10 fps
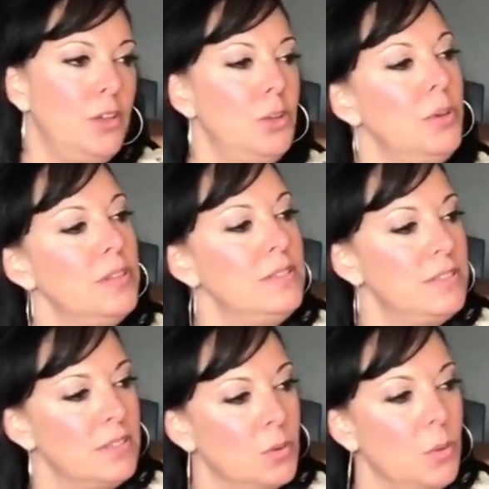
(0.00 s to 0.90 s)
You can
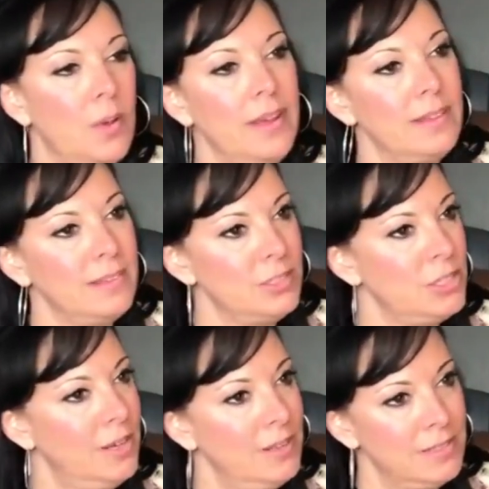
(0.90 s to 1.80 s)
still quietly
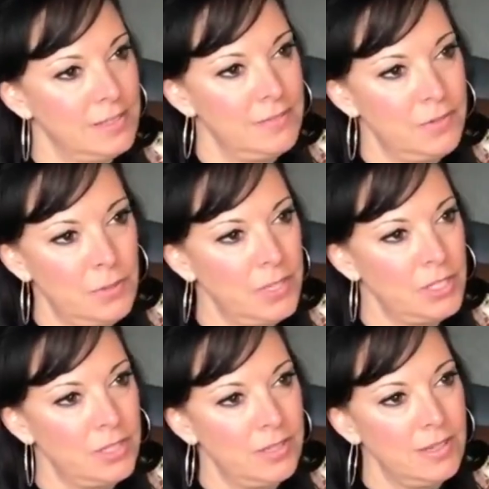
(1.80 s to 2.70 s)
share this
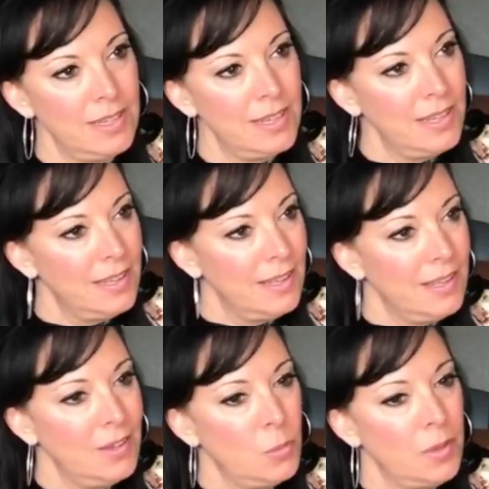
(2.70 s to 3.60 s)
information
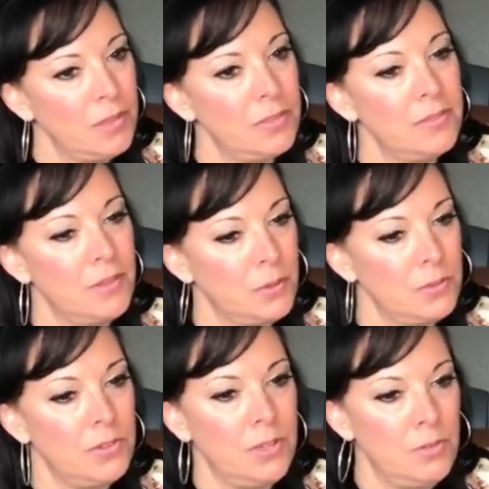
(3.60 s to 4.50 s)
with
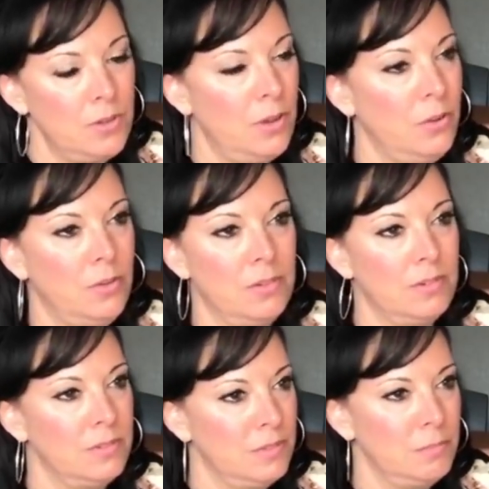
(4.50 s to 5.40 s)
those that you know,
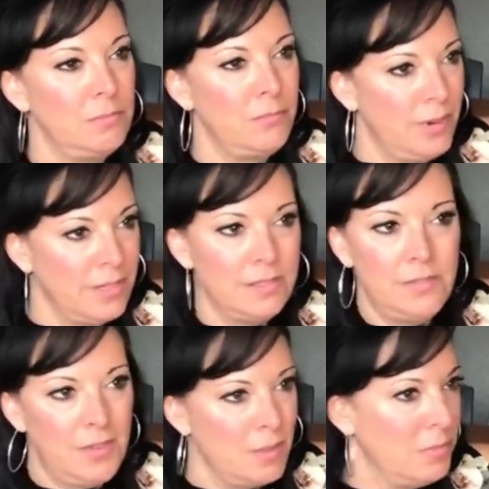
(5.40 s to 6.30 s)
the
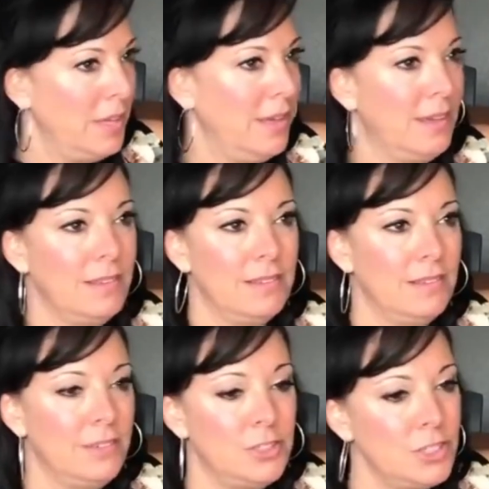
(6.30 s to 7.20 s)
friends,
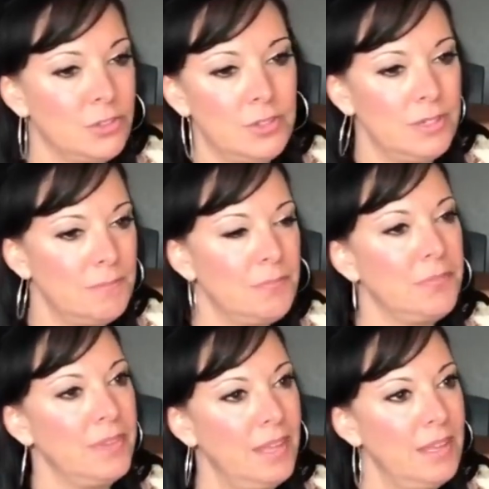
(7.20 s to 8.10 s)
family, your children,
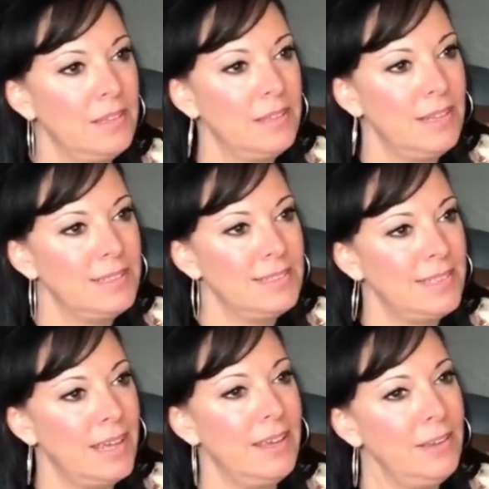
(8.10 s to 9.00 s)
and, and
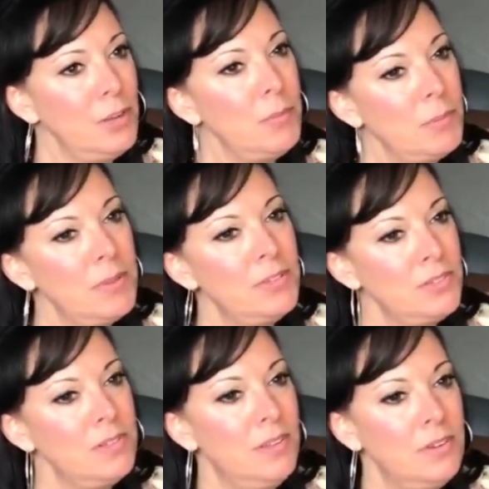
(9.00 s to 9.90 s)
say, you know, maybe
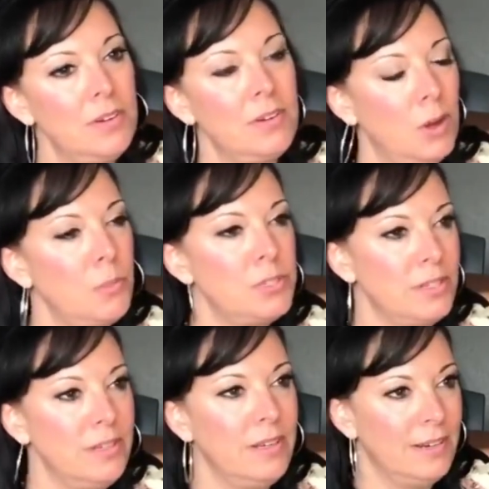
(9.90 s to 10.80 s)
there's another
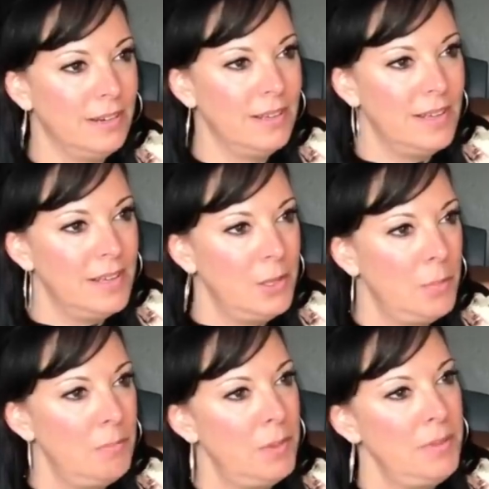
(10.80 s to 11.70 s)
option here
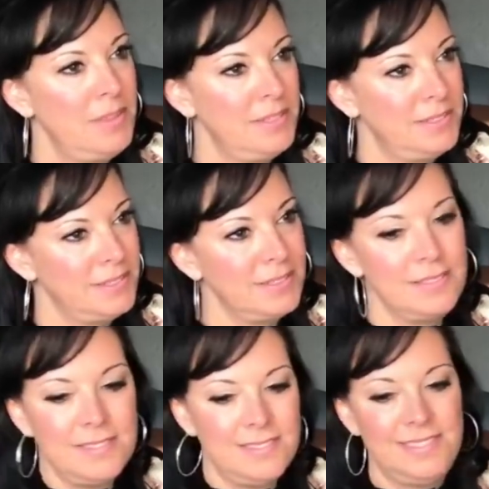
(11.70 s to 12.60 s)
maybe this
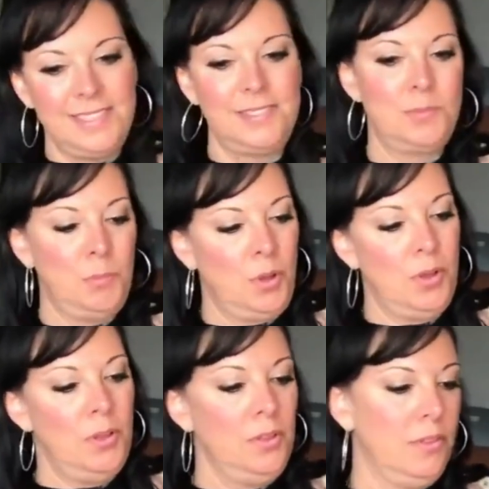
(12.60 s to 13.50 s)
this
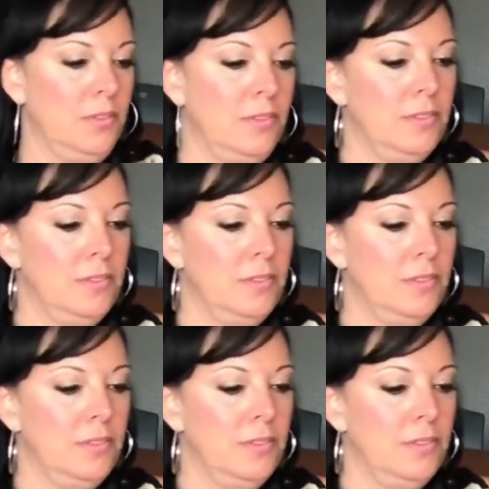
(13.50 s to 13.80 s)
ball,